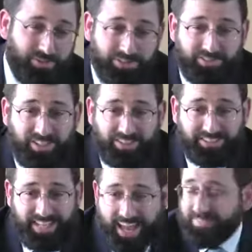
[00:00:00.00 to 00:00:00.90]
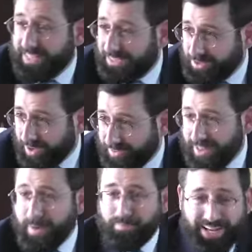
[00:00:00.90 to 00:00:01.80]
because the sun doesn't have days off.
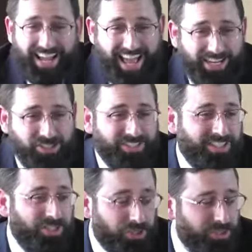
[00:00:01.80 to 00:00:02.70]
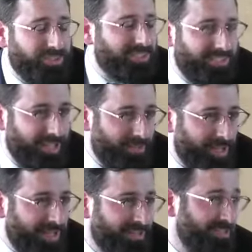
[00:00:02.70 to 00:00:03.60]
But I actually could choose to stay in
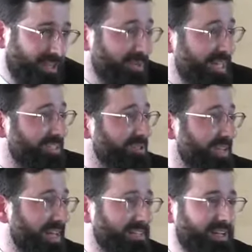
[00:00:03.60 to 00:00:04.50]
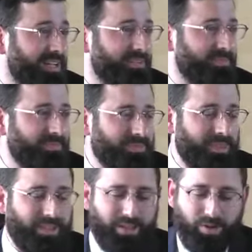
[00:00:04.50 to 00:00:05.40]
bed. So I would like to do that today.
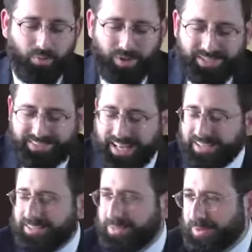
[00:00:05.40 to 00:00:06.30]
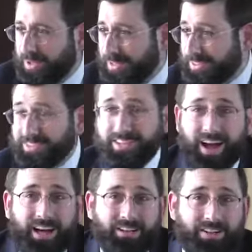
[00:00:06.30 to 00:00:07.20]
What exactly is Ribbono? This is
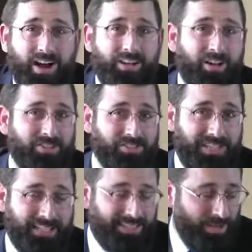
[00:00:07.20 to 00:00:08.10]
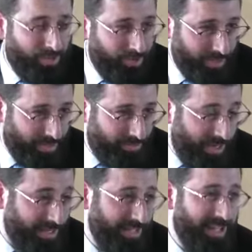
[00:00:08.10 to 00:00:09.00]
God. God understands how we work, right?